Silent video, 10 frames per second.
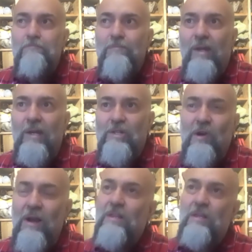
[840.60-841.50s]
it's
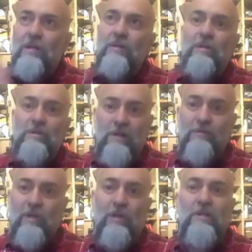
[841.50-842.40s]
great that you can do
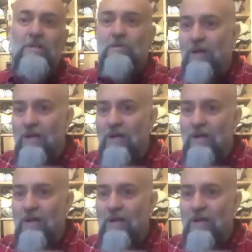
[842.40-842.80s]
self-study. It's great that